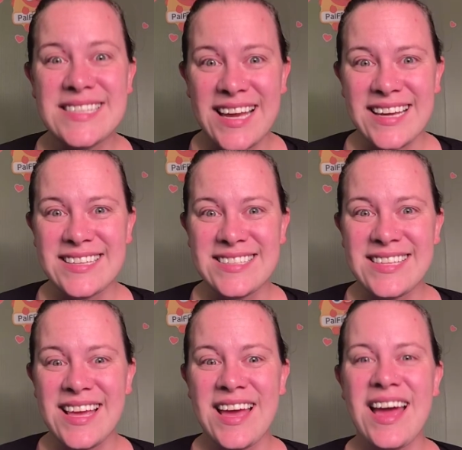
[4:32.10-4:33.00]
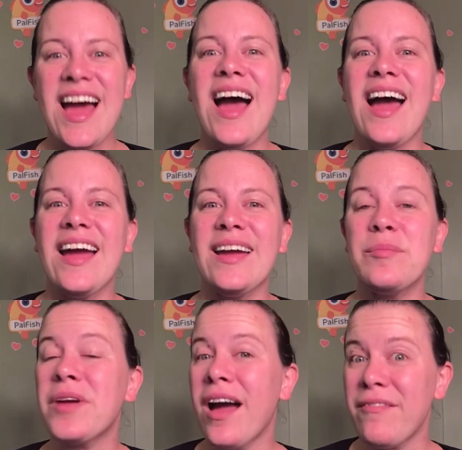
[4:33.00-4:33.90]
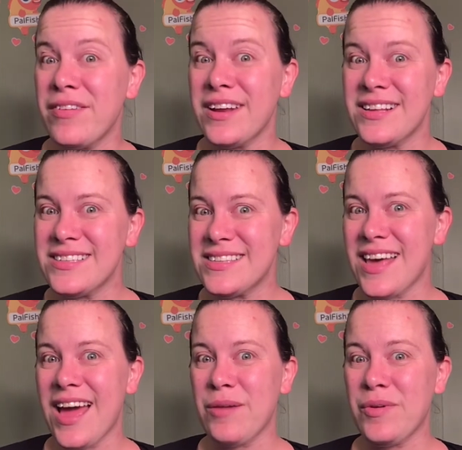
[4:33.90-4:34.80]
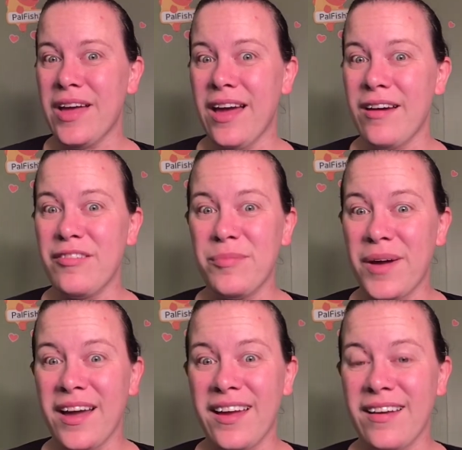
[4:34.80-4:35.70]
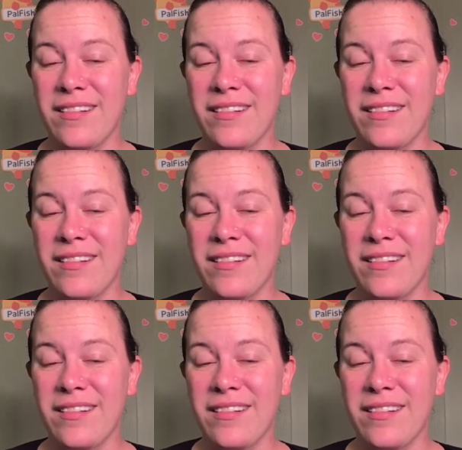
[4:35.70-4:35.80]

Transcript: days, I am confident that I will have my